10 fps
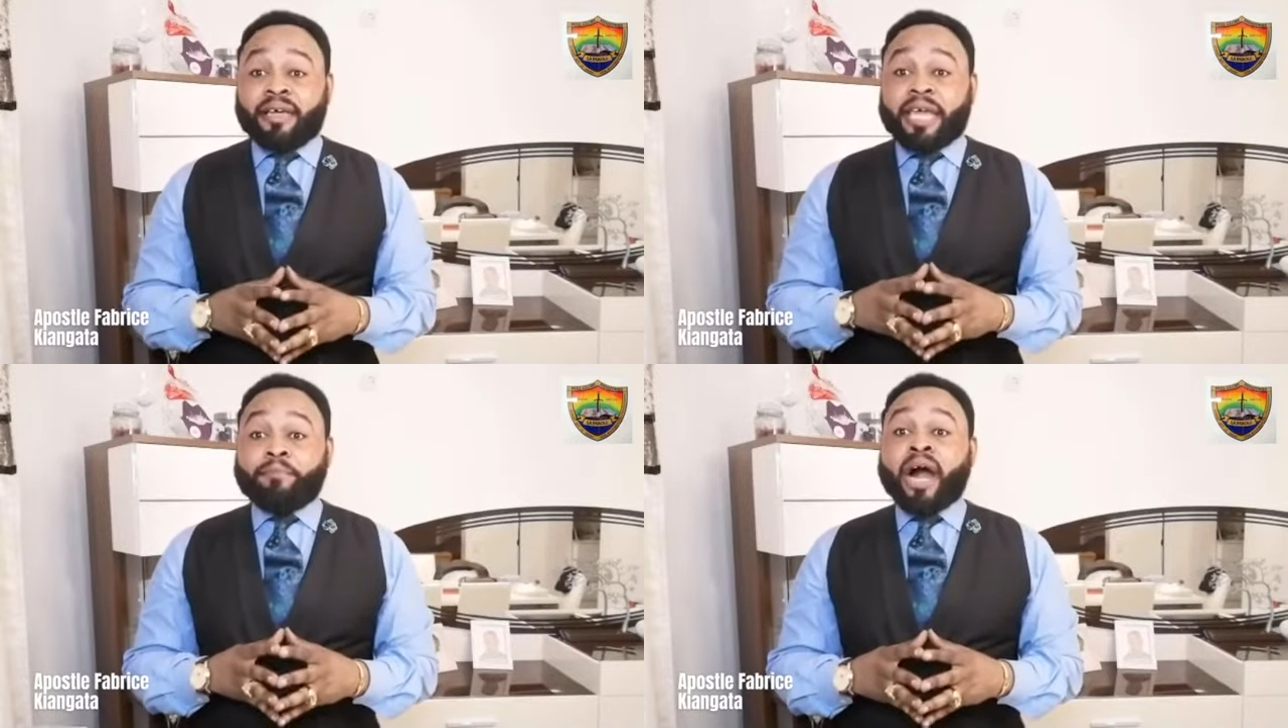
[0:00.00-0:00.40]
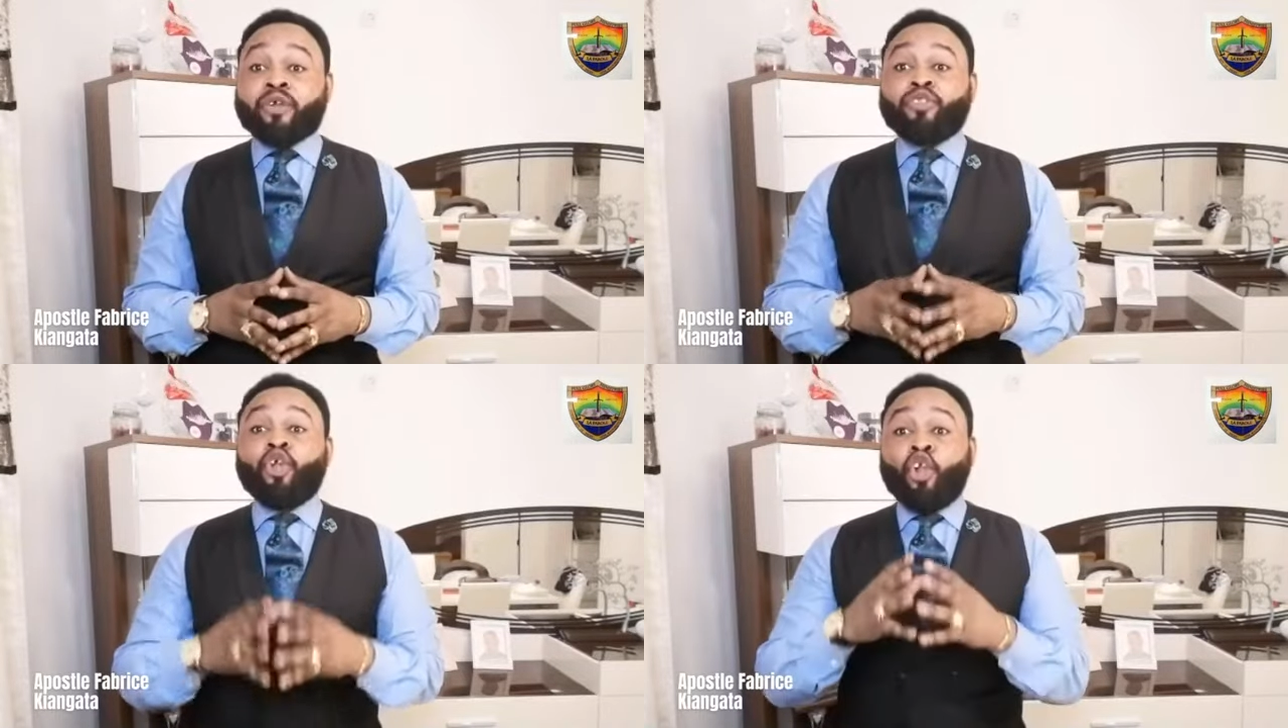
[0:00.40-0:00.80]

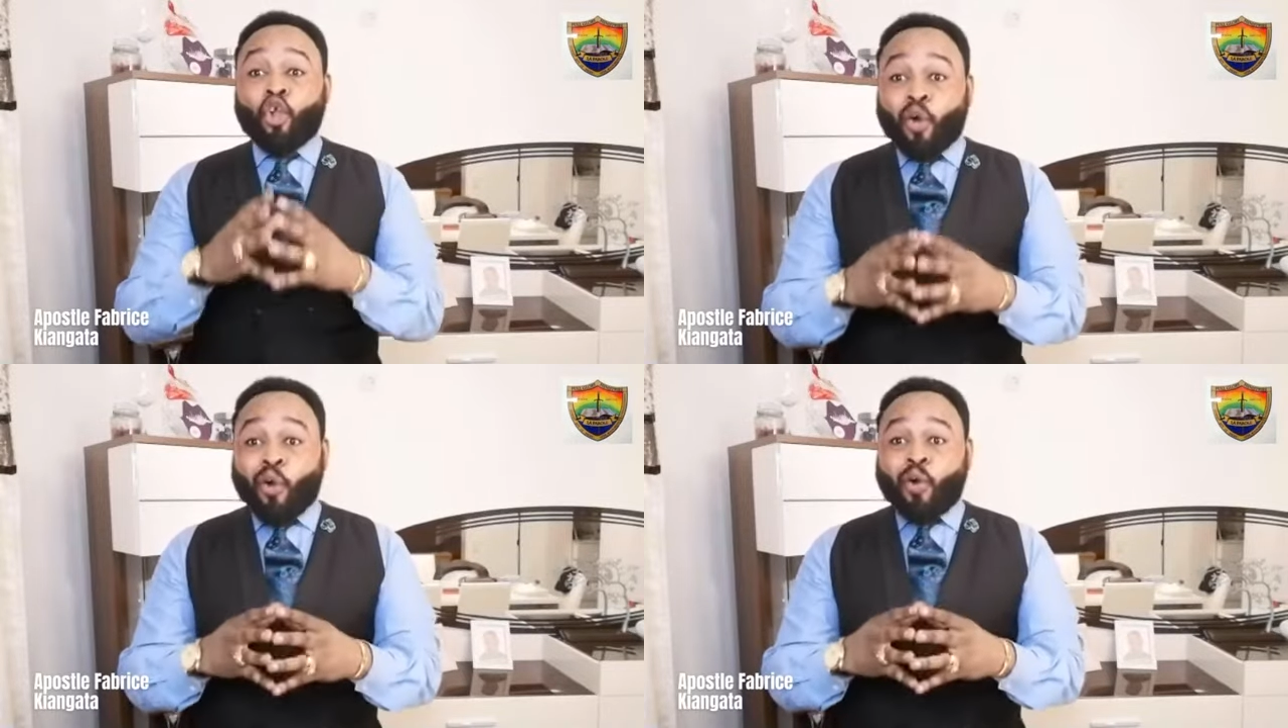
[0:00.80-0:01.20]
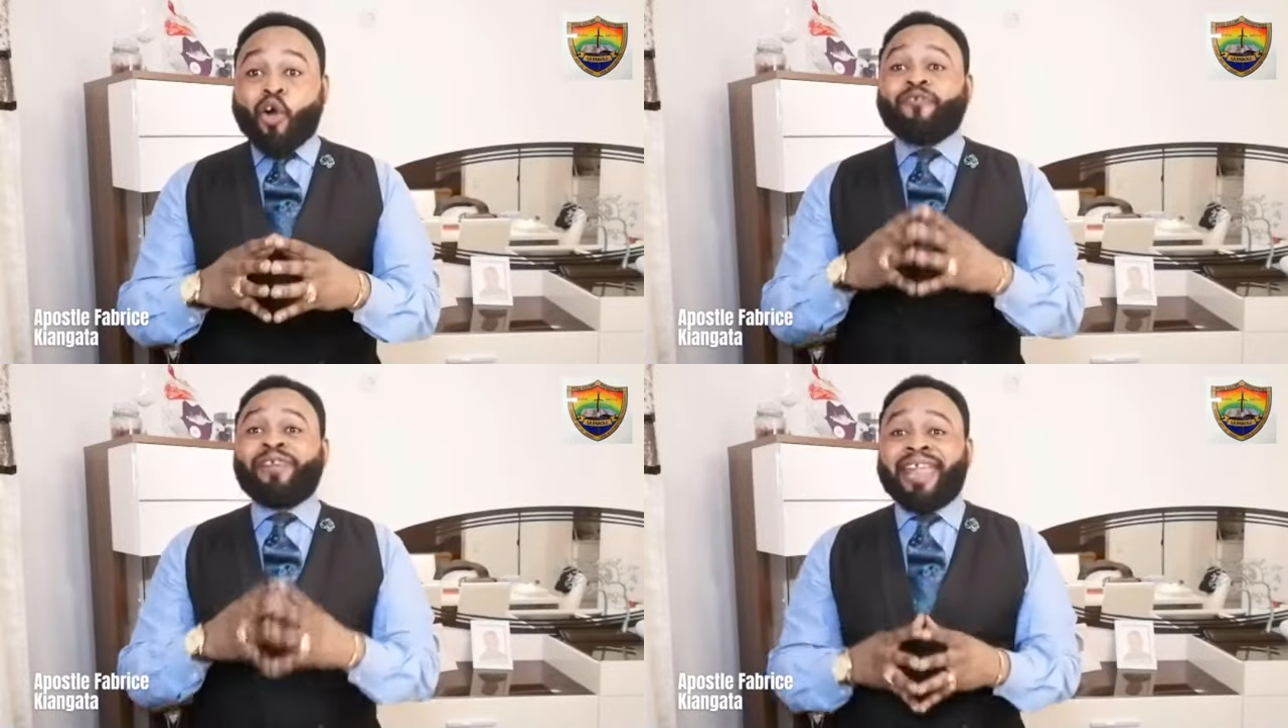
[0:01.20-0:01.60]
about the law
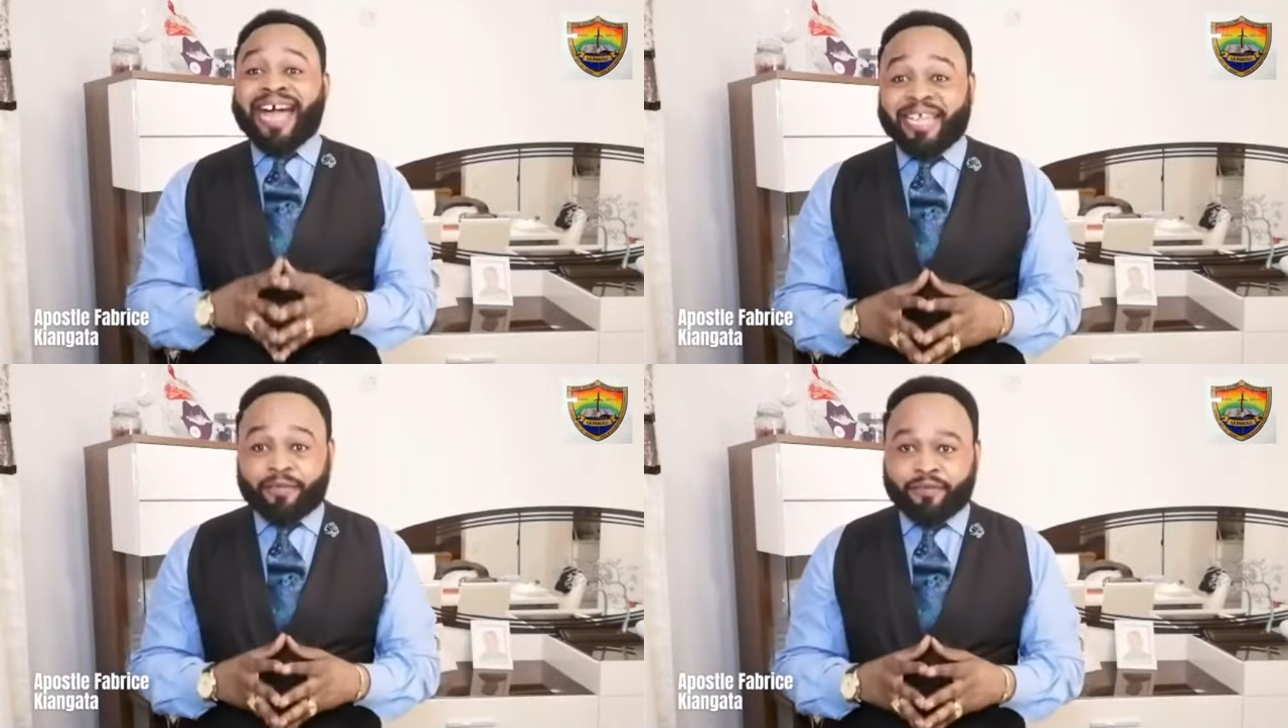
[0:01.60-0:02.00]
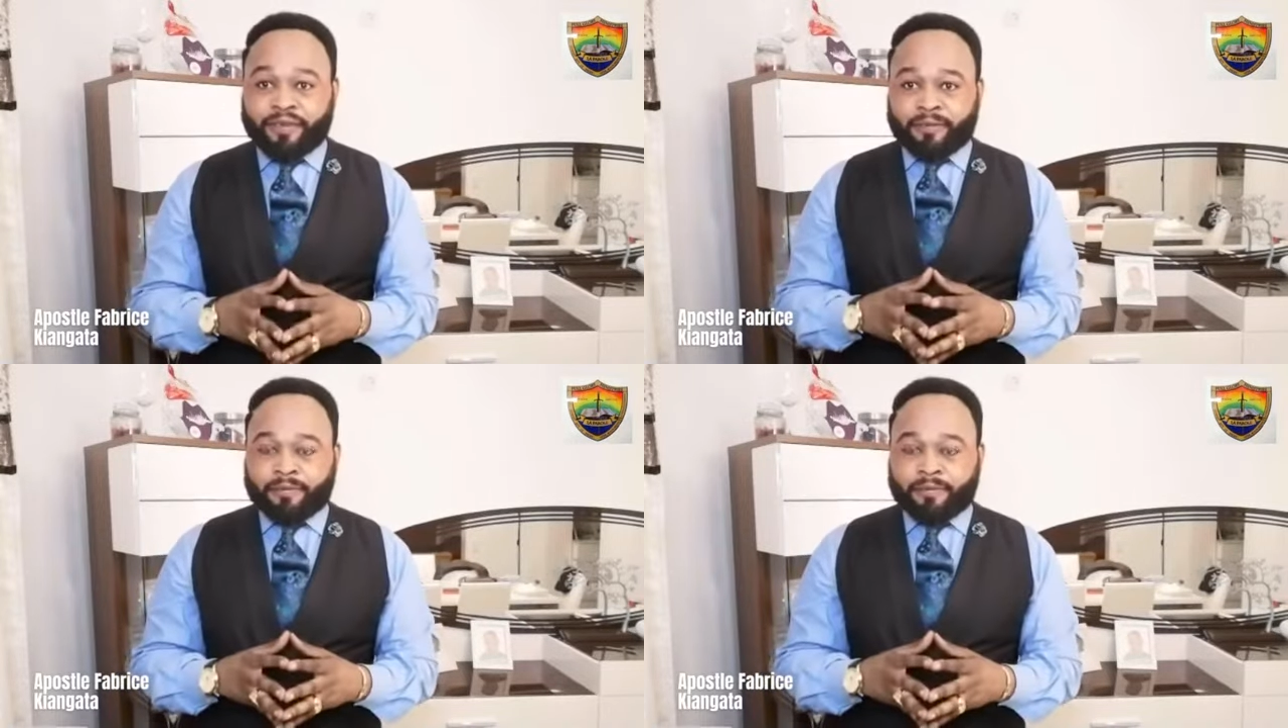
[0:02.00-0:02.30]
of life.